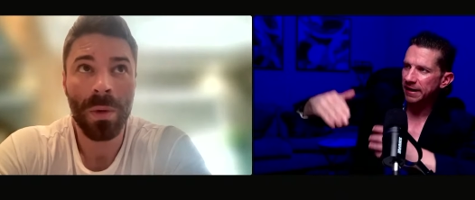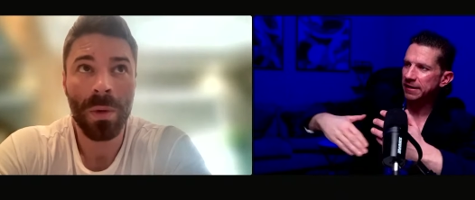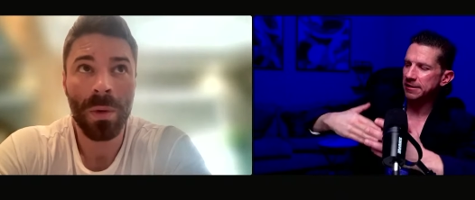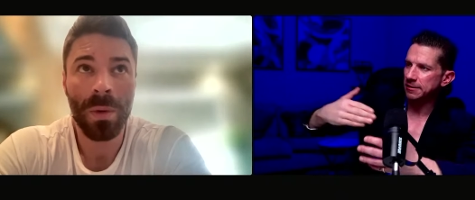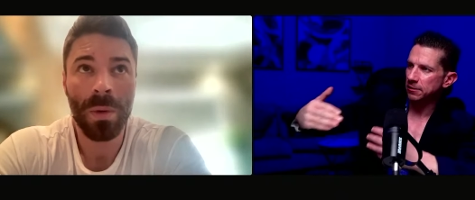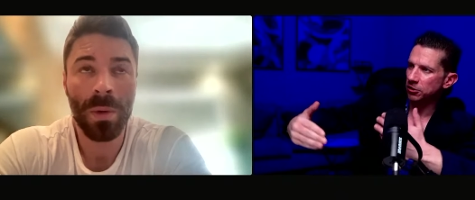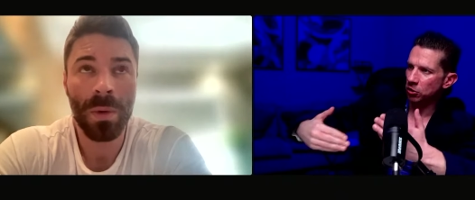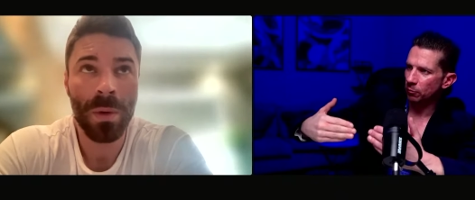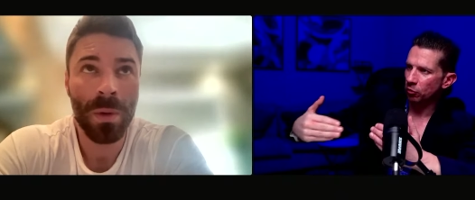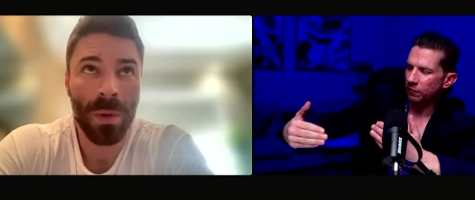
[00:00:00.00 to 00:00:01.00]
Speaker 1: needs to
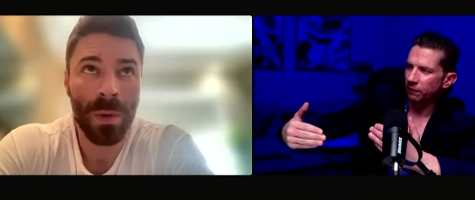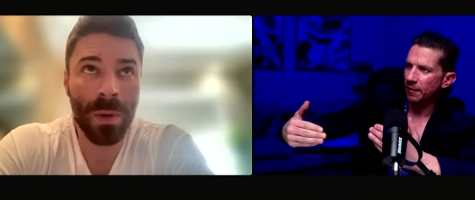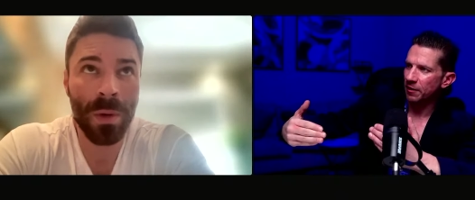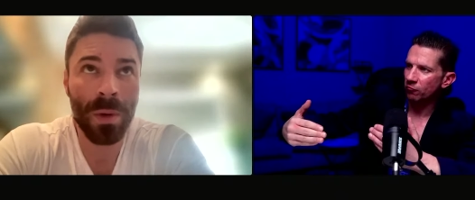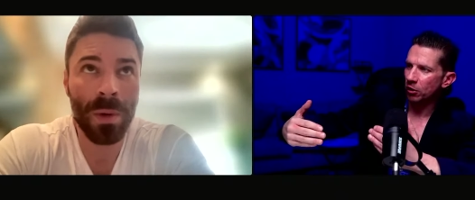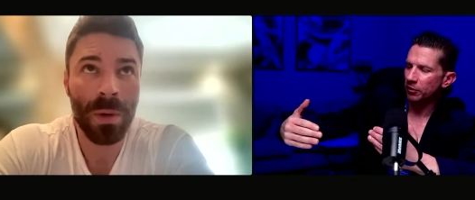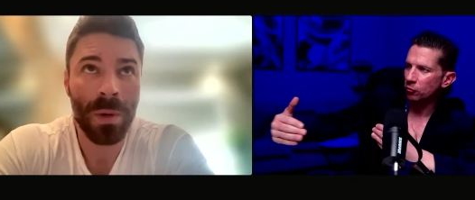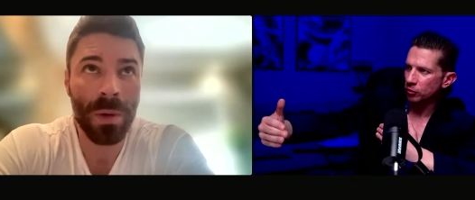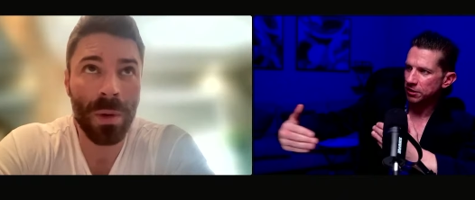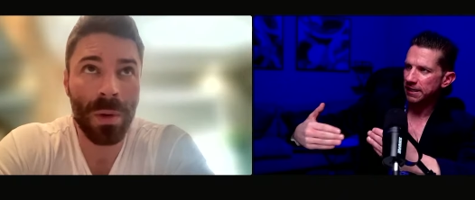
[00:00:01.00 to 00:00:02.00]
adopt more of the feminine role in
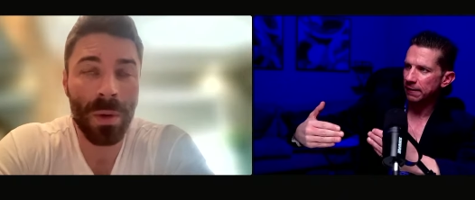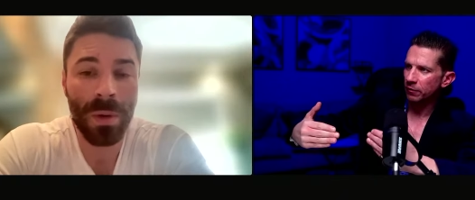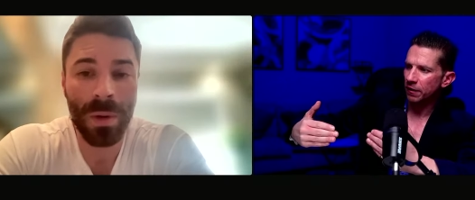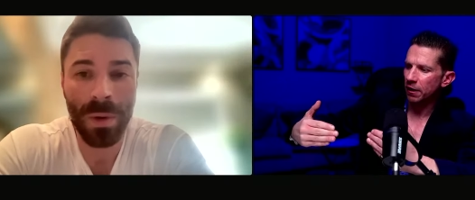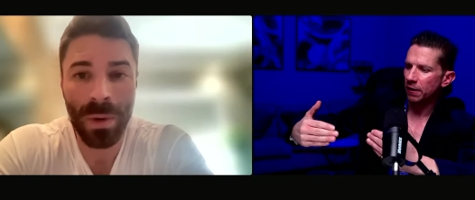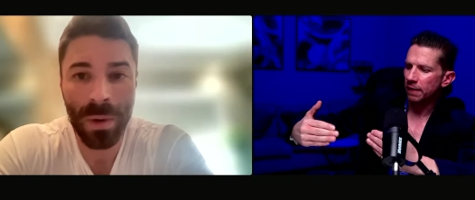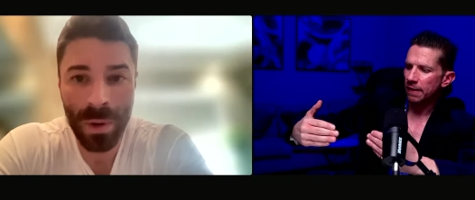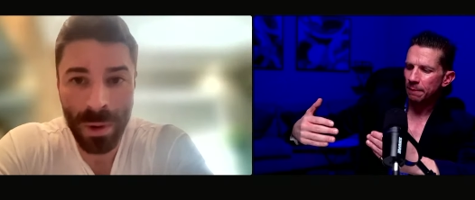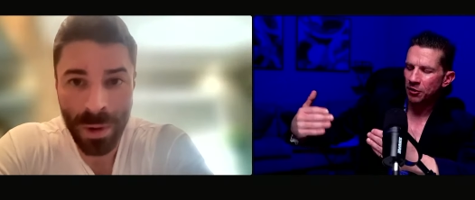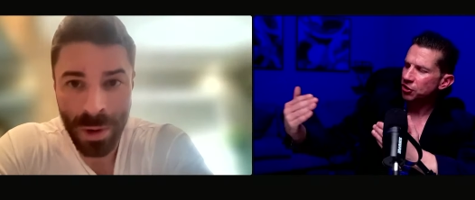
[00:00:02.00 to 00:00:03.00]
order to get with her.
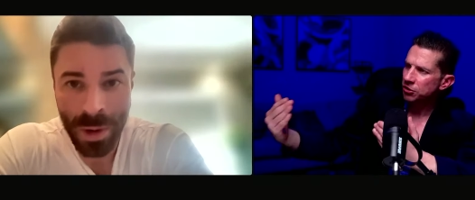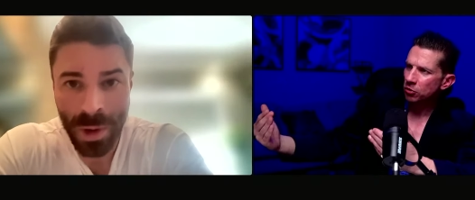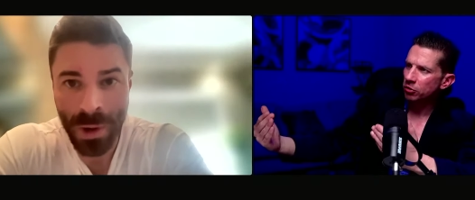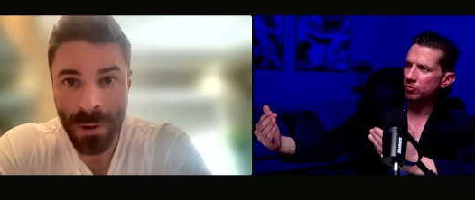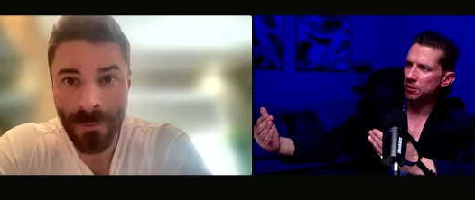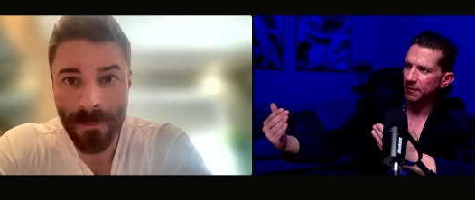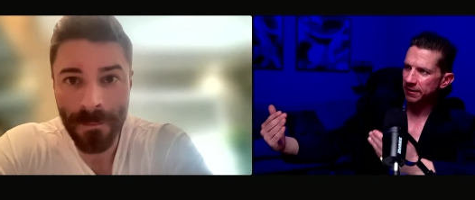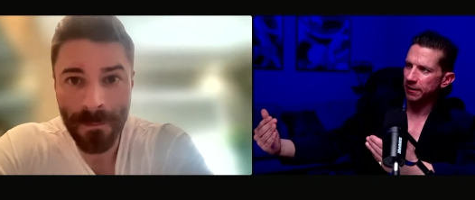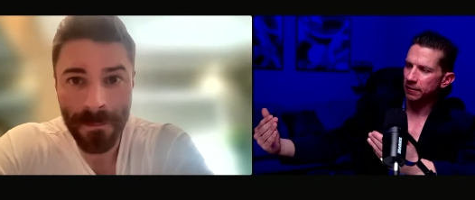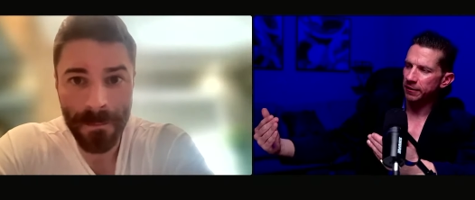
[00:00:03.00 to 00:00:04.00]
But she's not going to respect
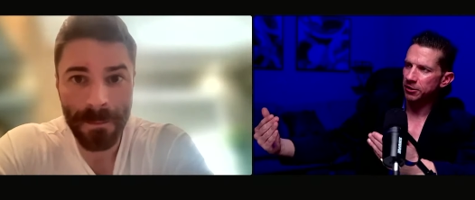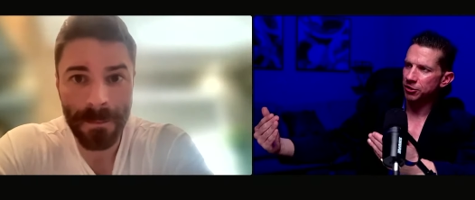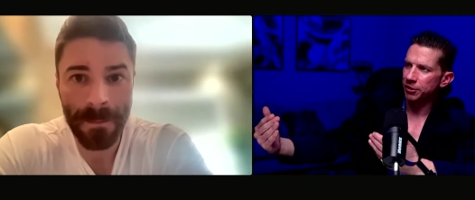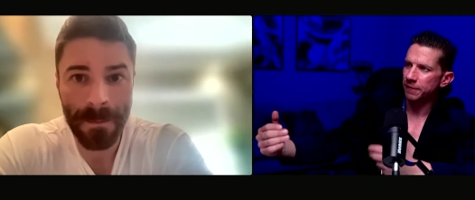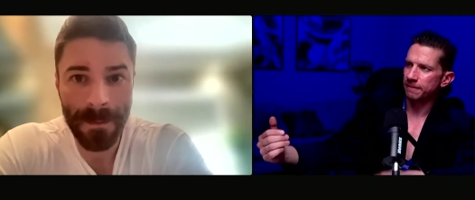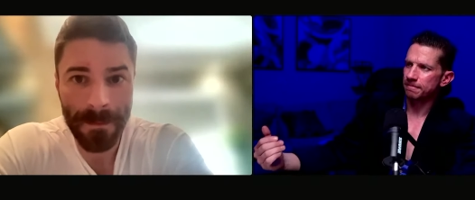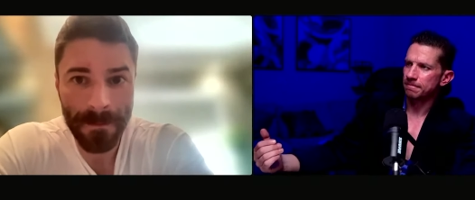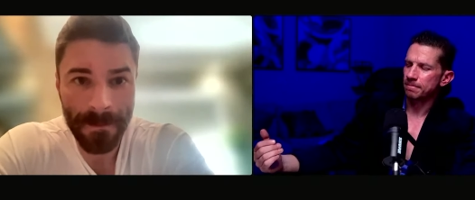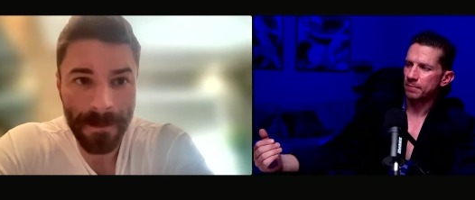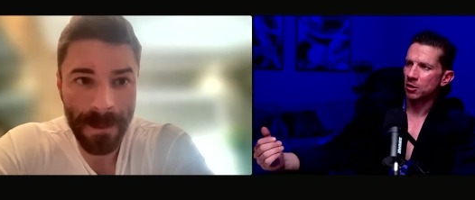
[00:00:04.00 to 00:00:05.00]
that guy, is she?
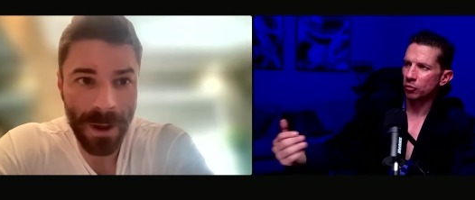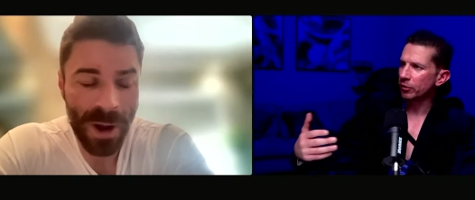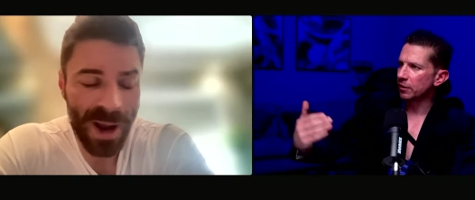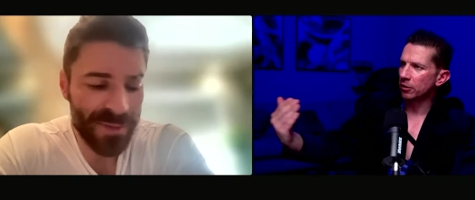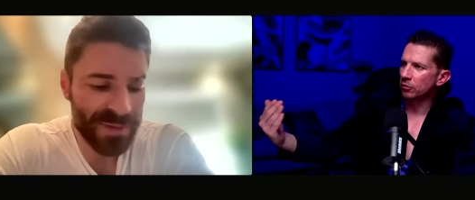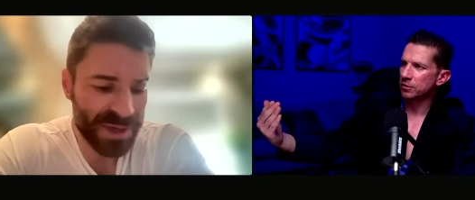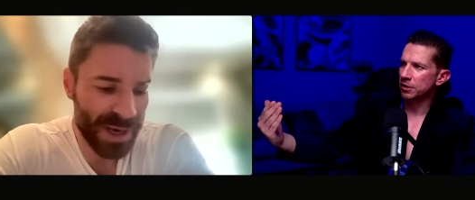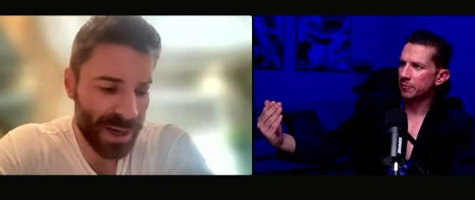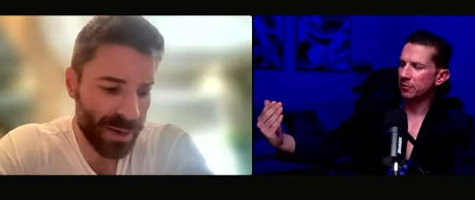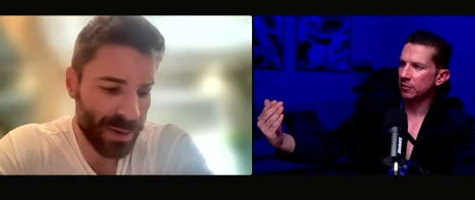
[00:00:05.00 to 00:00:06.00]
Or not in
Speaker 2: the long term,
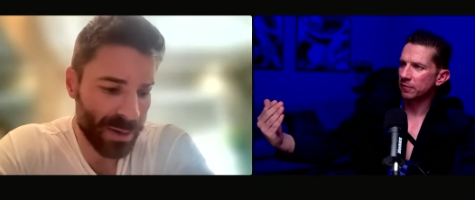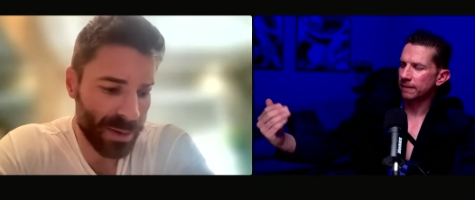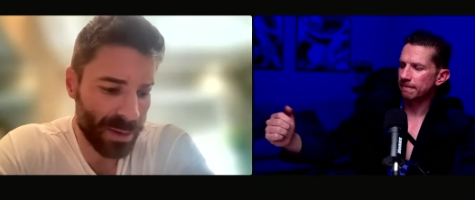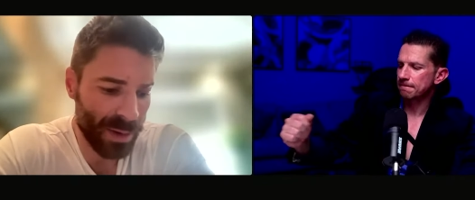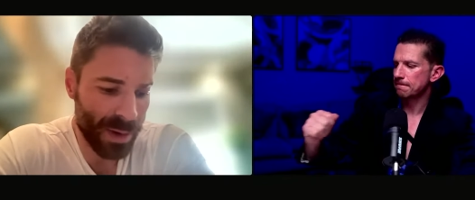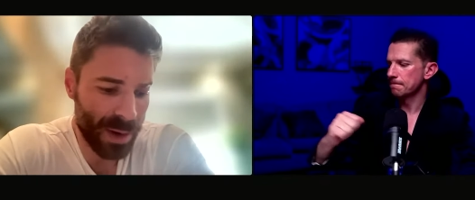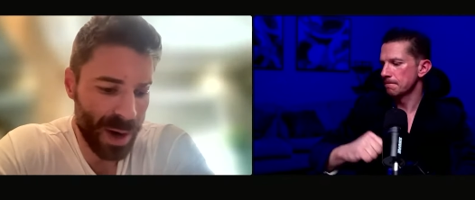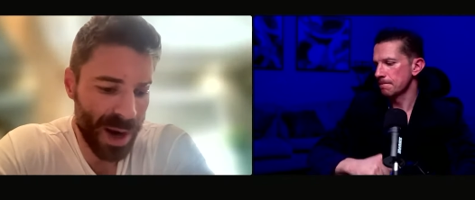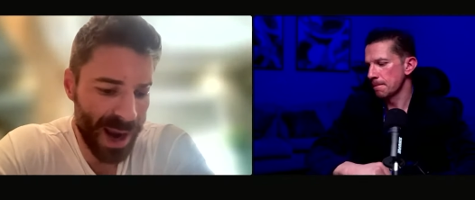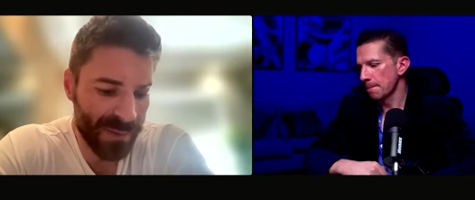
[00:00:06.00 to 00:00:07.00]
anyway.
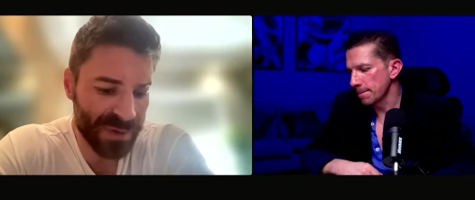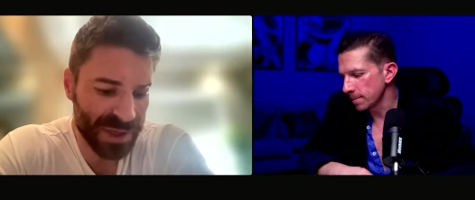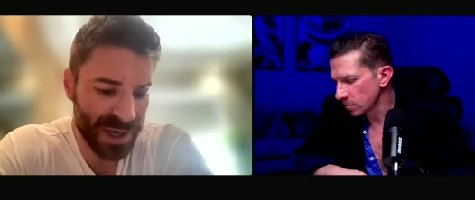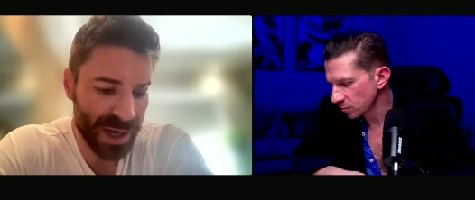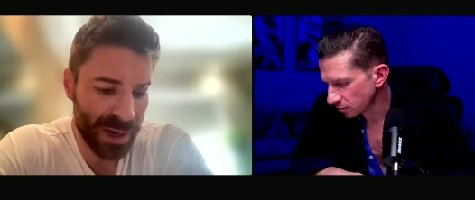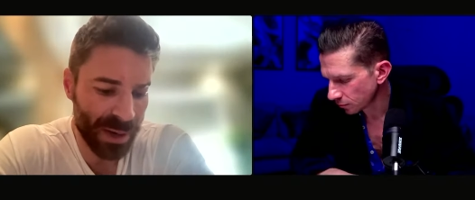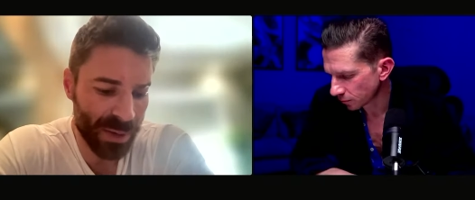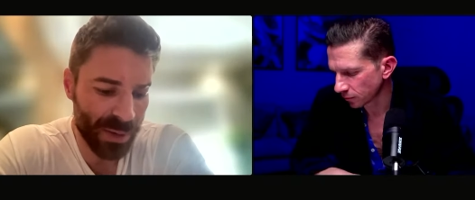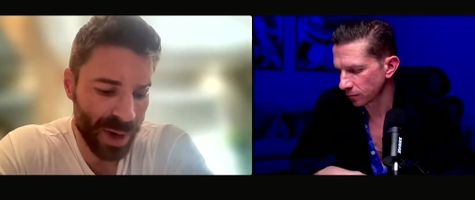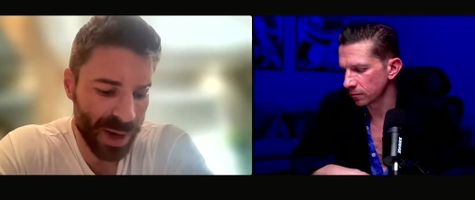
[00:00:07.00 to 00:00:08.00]
I have seen
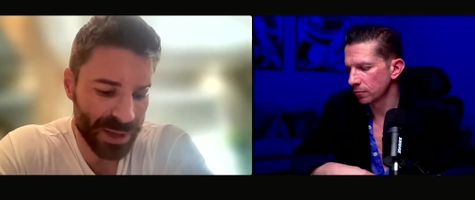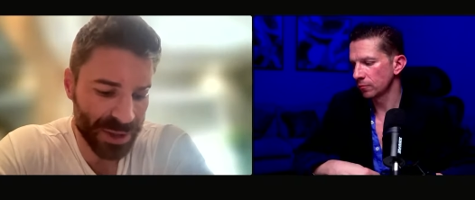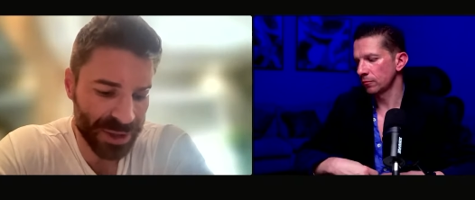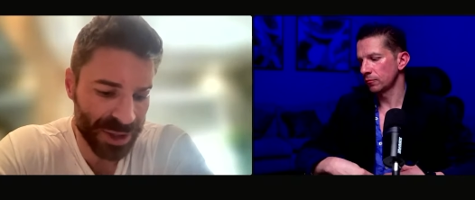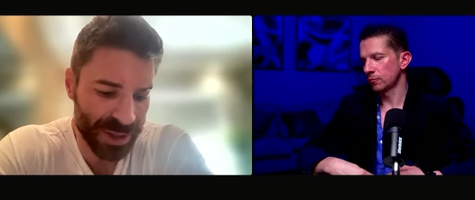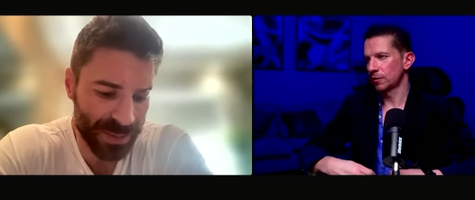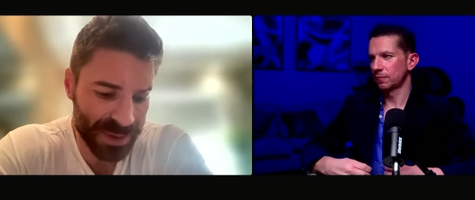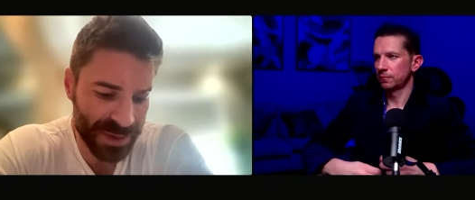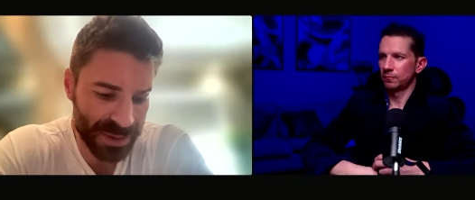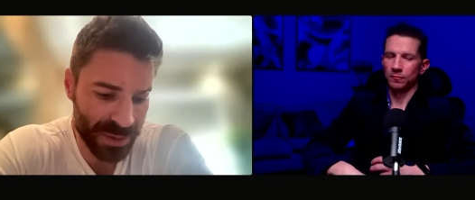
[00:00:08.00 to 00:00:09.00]

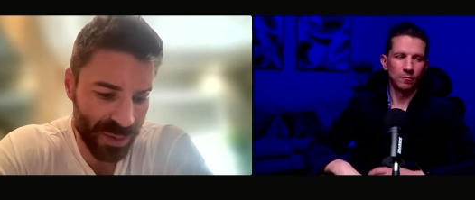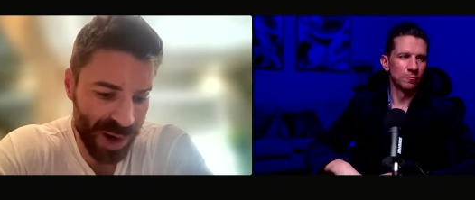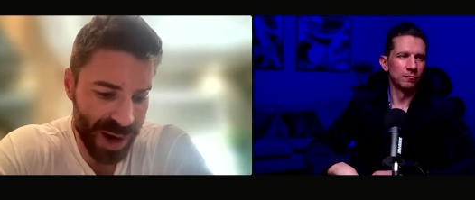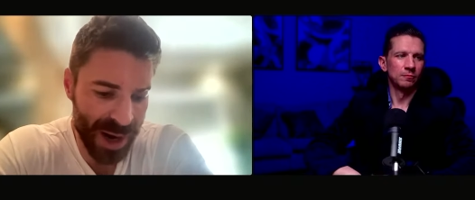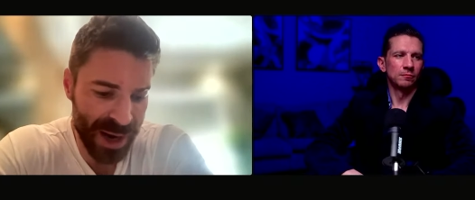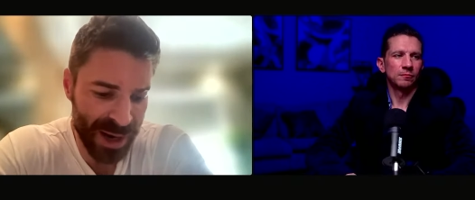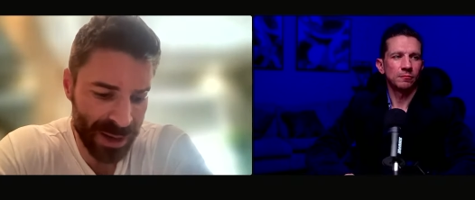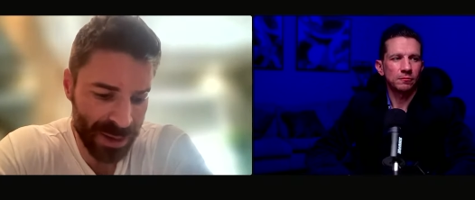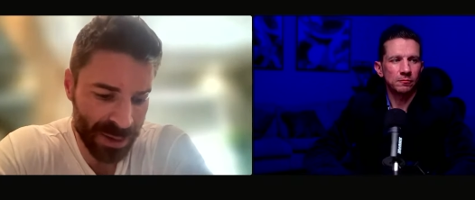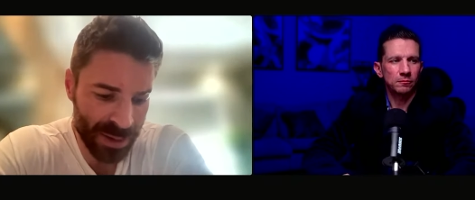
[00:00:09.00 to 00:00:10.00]
relationships where